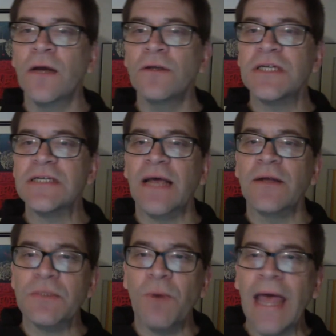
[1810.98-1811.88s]
I
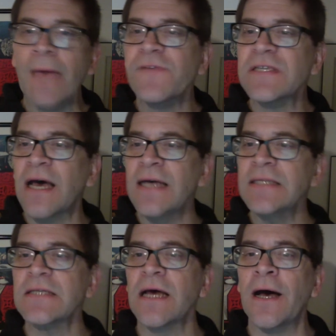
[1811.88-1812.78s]
just want to
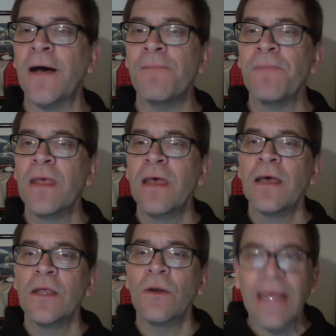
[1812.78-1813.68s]
emphasize, again,
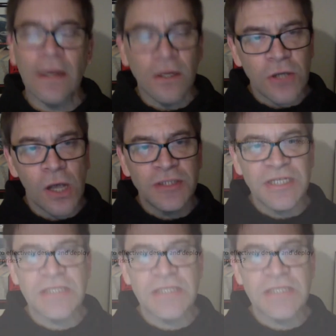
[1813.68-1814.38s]
ontologies are